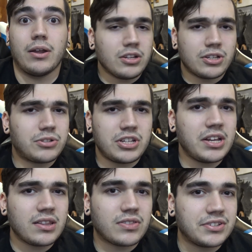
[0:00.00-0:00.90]
Also,
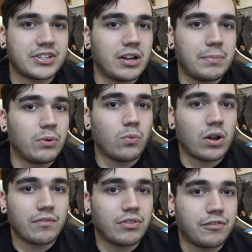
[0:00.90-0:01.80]
seeing that this is gonna be
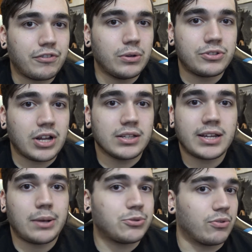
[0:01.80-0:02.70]
one of the few Zelda
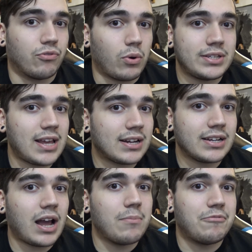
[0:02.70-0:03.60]
games with voice
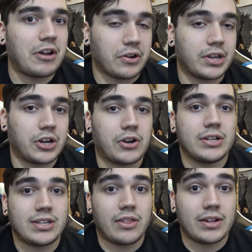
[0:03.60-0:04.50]
acting, I'm very
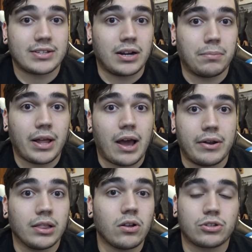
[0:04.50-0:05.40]
curious how that's gonna play
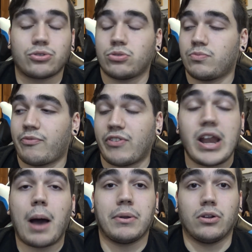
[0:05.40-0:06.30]
out. It looks
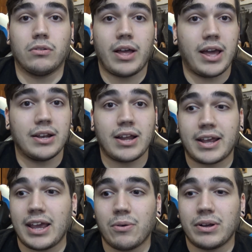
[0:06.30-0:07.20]
phenomenal, and I
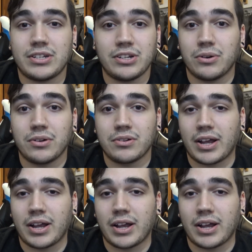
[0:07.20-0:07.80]
can't wait to do it.